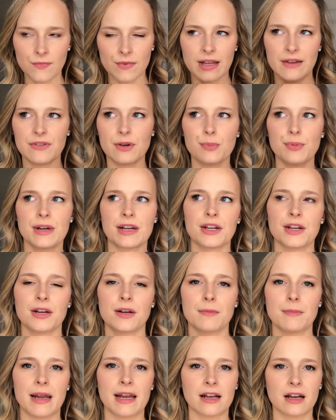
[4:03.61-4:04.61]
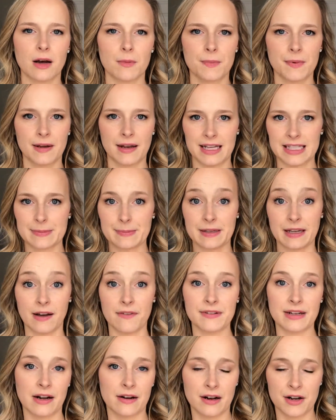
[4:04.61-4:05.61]
If you bring your makeup and
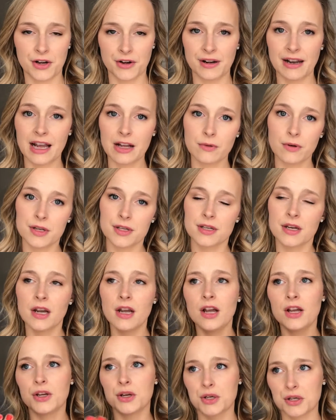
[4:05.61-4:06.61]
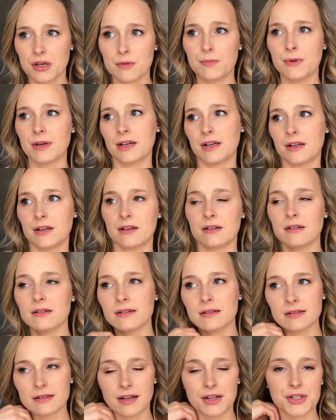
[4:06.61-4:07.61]
SPF down on your neck, which you should bring your
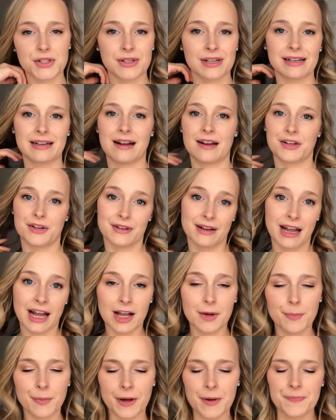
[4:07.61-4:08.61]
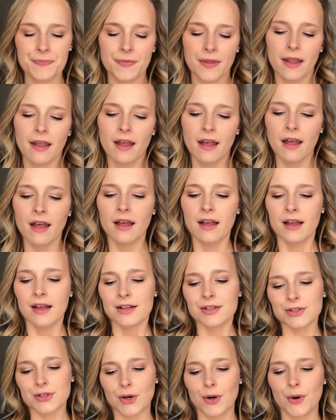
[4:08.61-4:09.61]
sunscreen on your neck, but
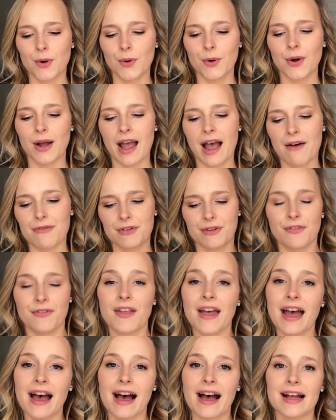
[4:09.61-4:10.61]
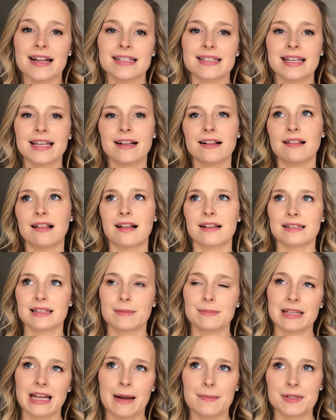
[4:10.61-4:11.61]
so after that,
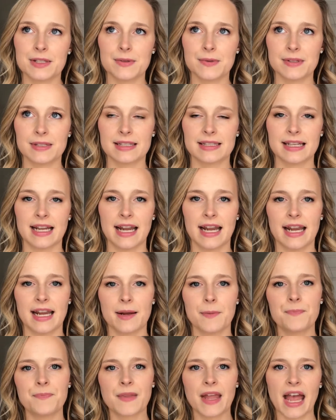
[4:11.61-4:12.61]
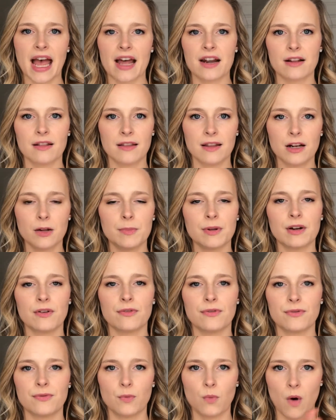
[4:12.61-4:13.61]
sometimes it will say add a little bit
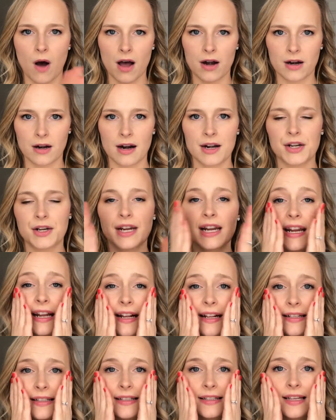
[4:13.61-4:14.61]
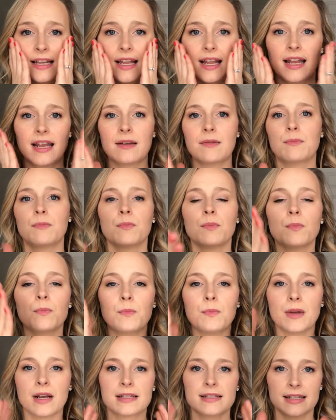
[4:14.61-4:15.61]
of water on your hands and
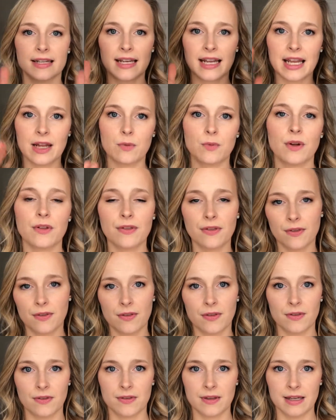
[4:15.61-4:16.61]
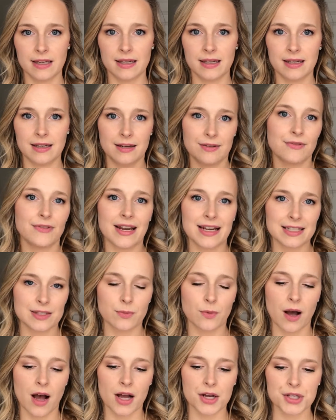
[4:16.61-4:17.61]
mix it in with the face
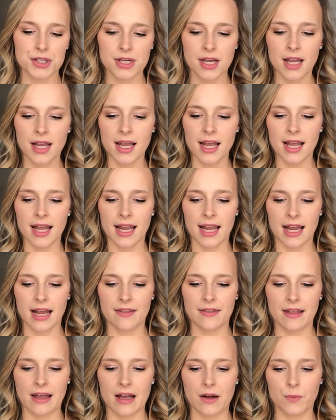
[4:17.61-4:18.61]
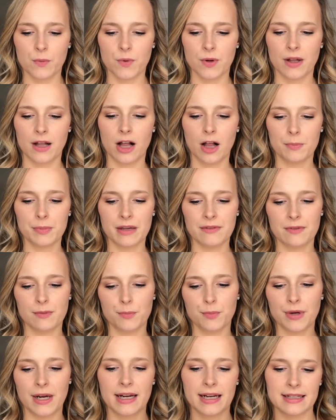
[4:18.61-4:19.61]
wash, and that will help even
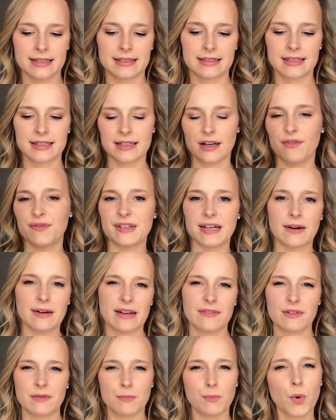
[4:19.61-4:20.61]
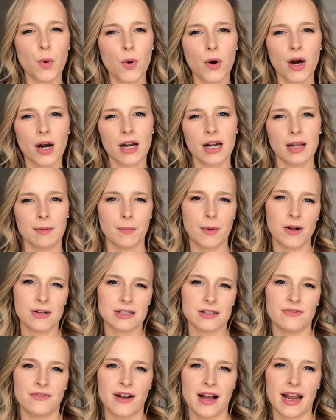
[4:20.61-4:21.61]
break stuff down even more and
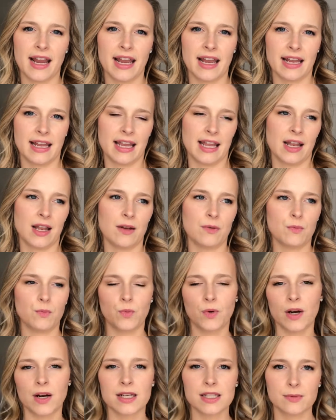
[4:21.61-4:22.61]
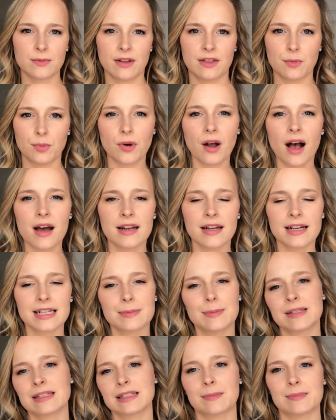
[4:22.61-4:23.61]
emulsify it and works with the product.
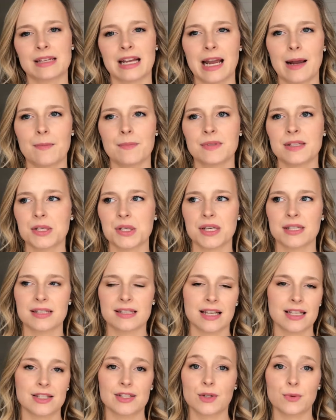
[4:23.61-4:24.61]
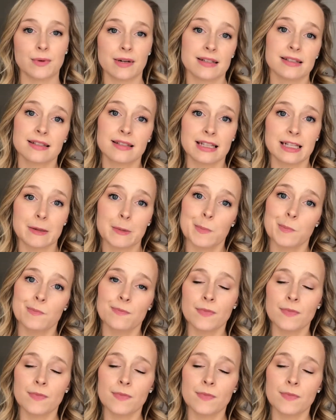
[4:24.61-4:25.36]
But sometimes it just says to rinse clean.